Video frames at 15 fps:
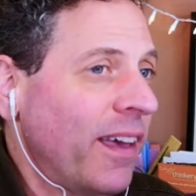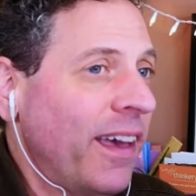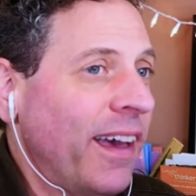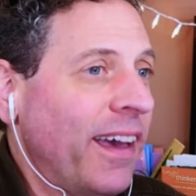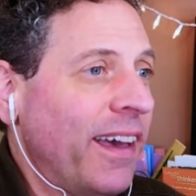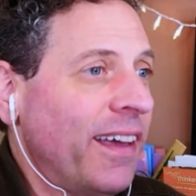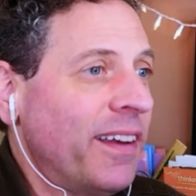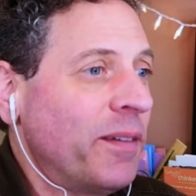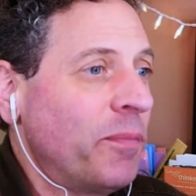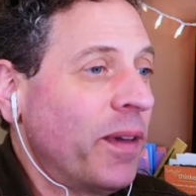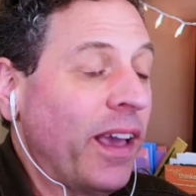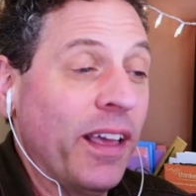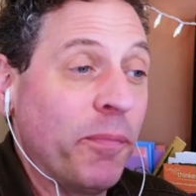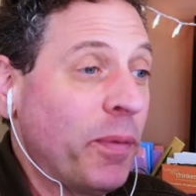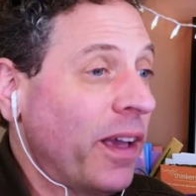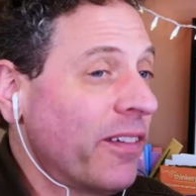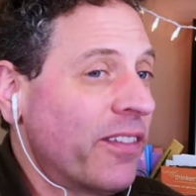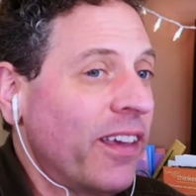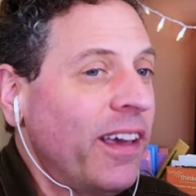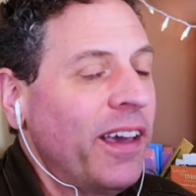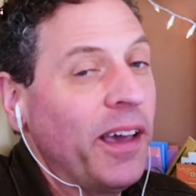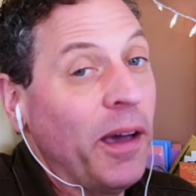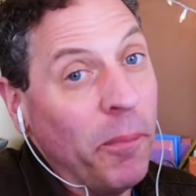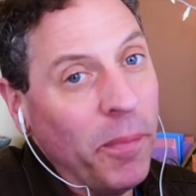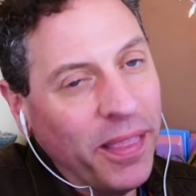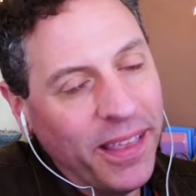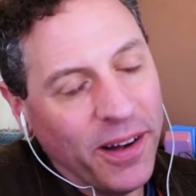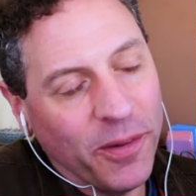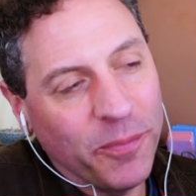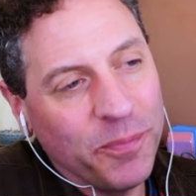And because,
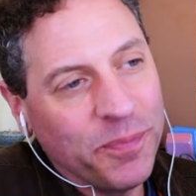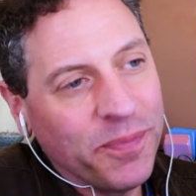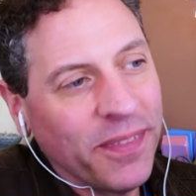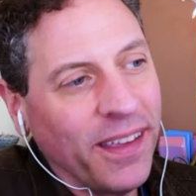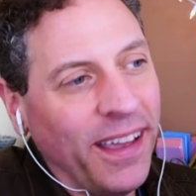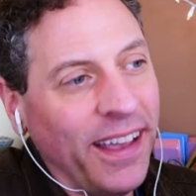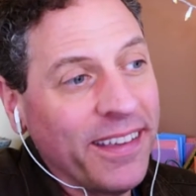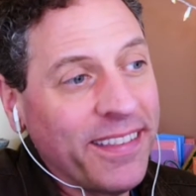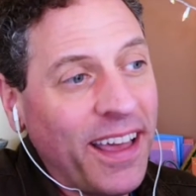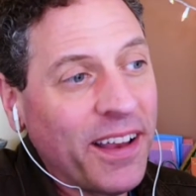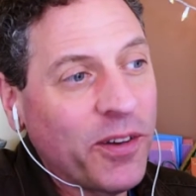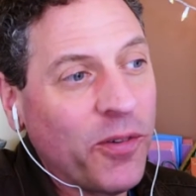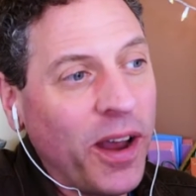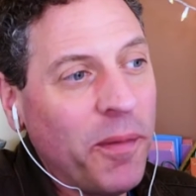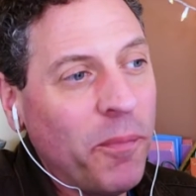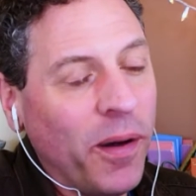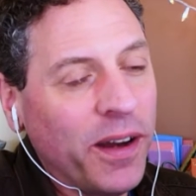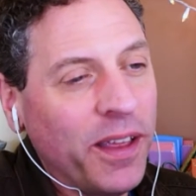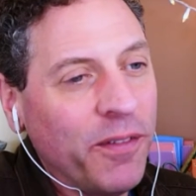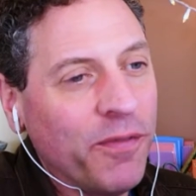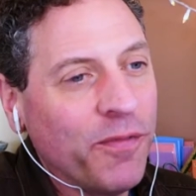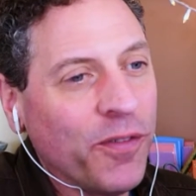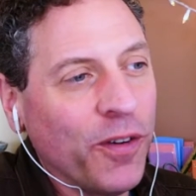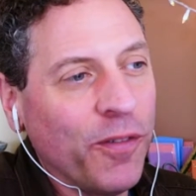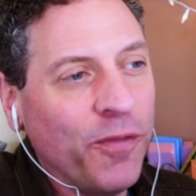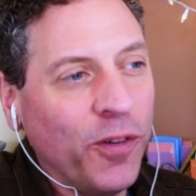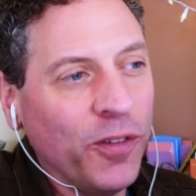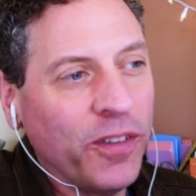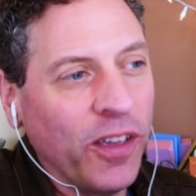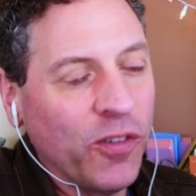you know, it's not great money for a
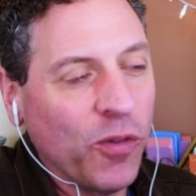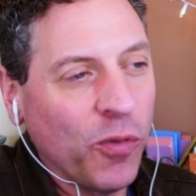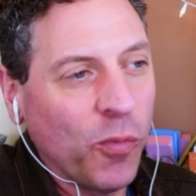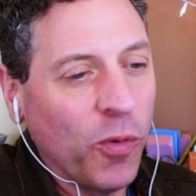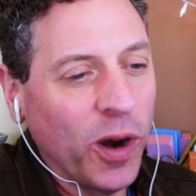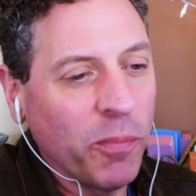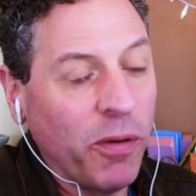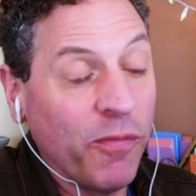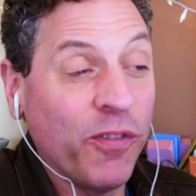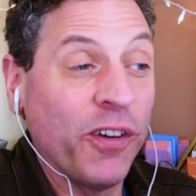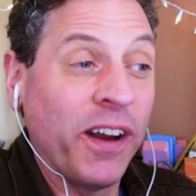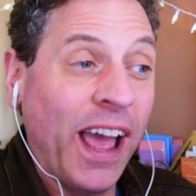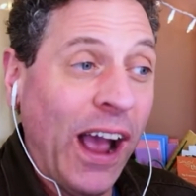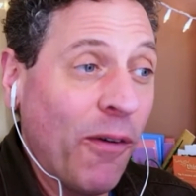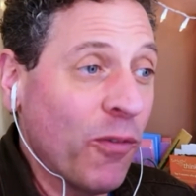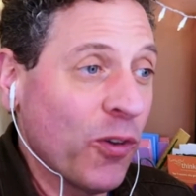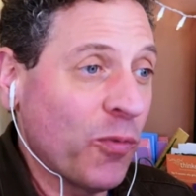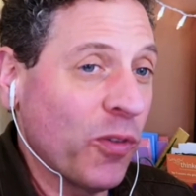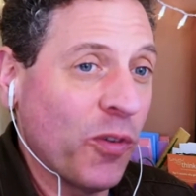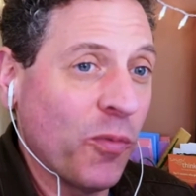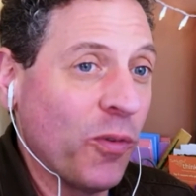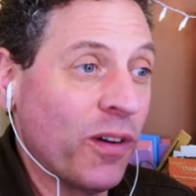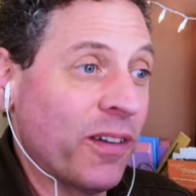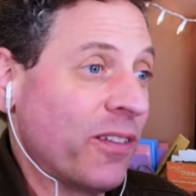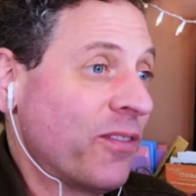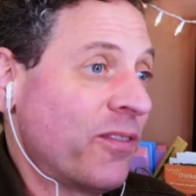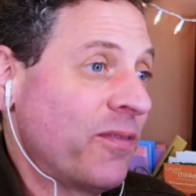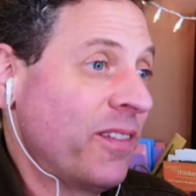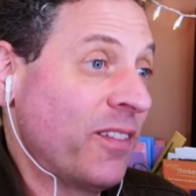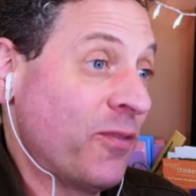full day's worth of work, but for an hour's worth of work,
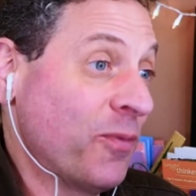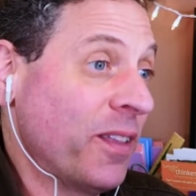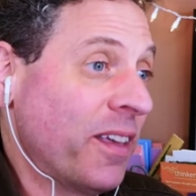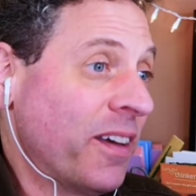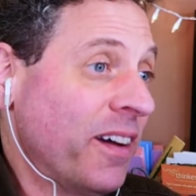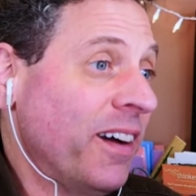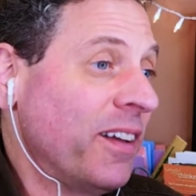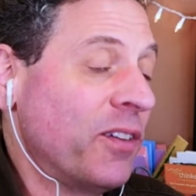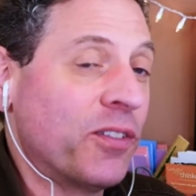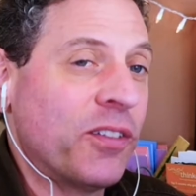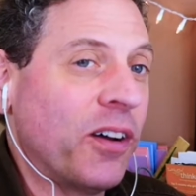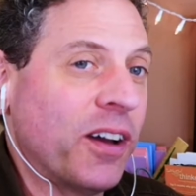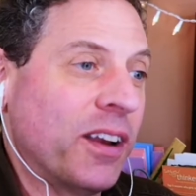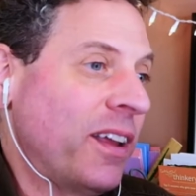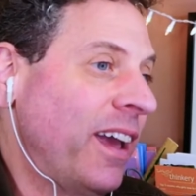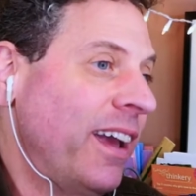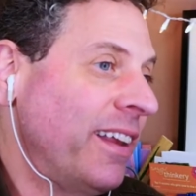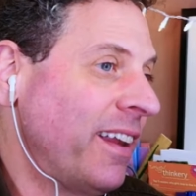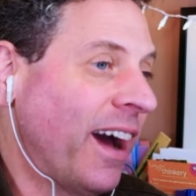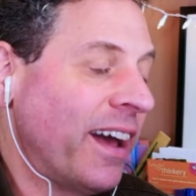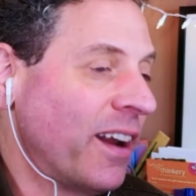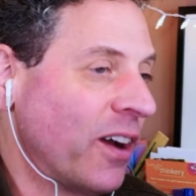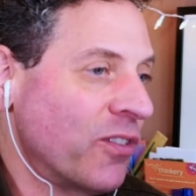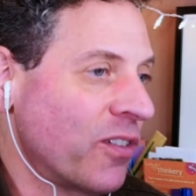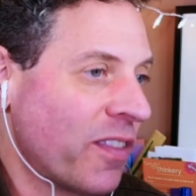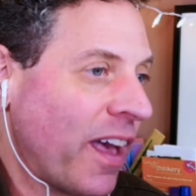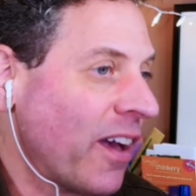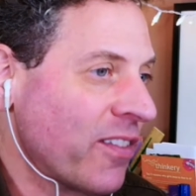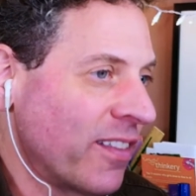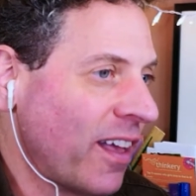it's really good. You're talking $800,000,
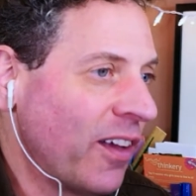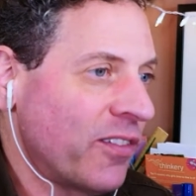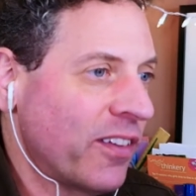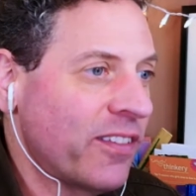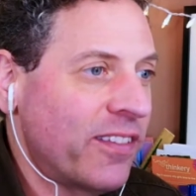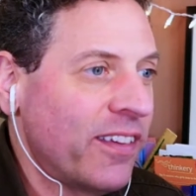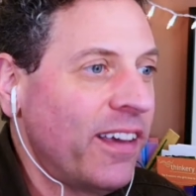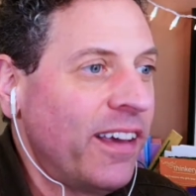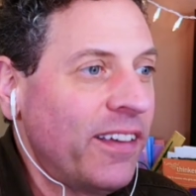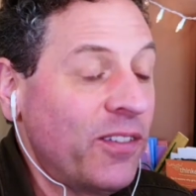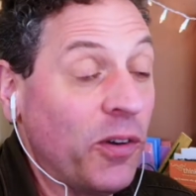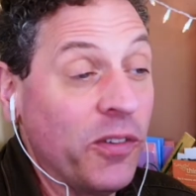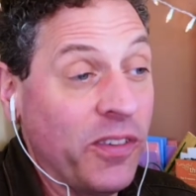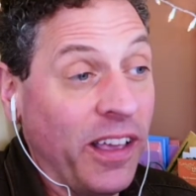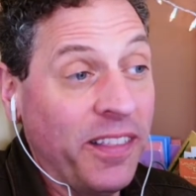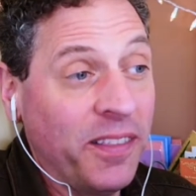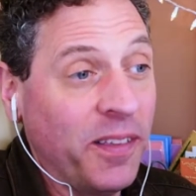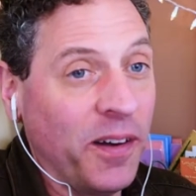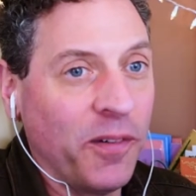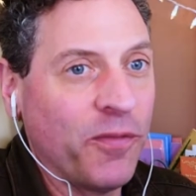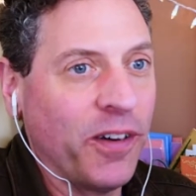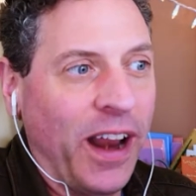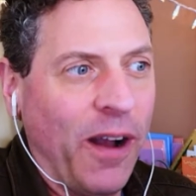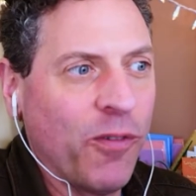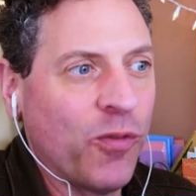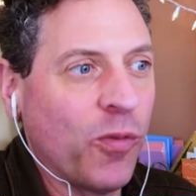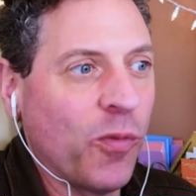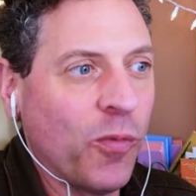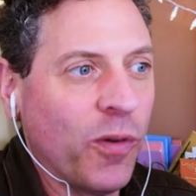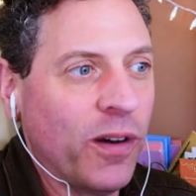$900,000. It's, you know, for an hour's
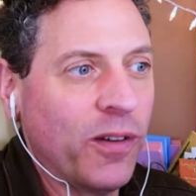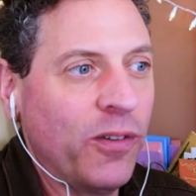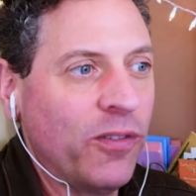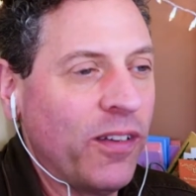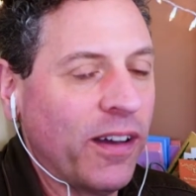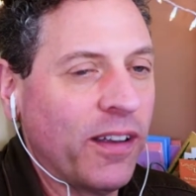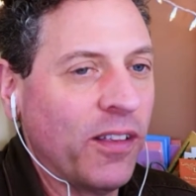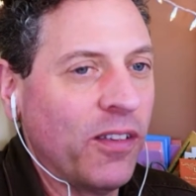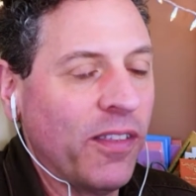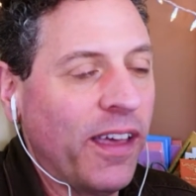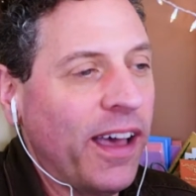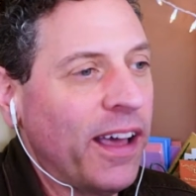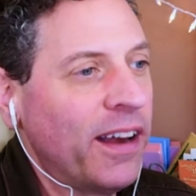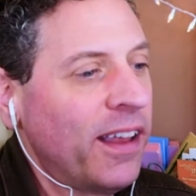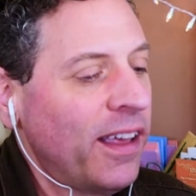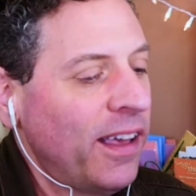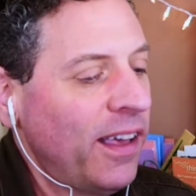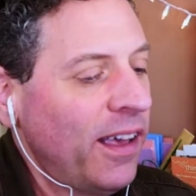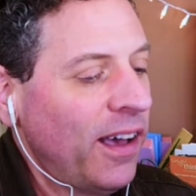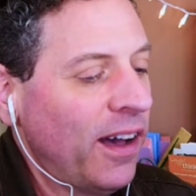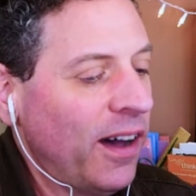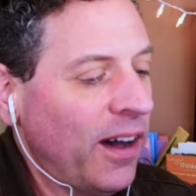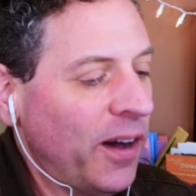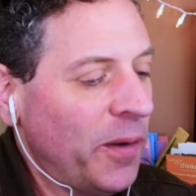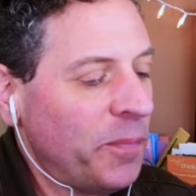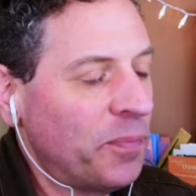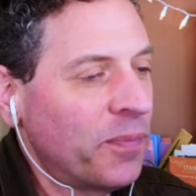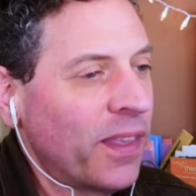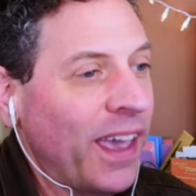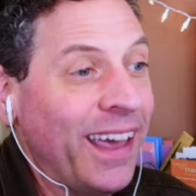worth of work, who's not going to do that?
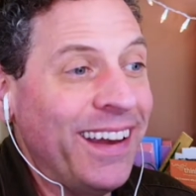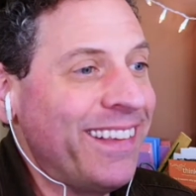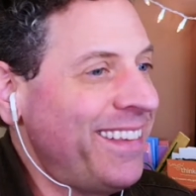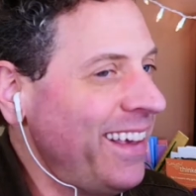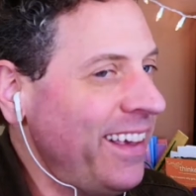And it's